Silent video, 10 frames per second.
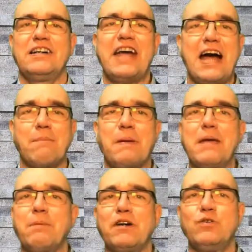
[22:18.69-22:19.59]
There are
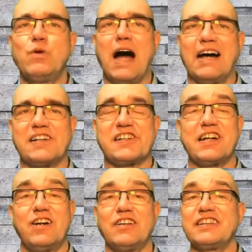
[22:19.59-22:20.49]
people who ask
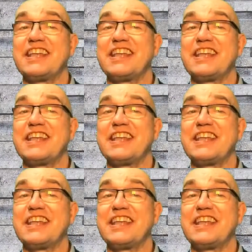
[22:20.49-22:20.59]
a lot.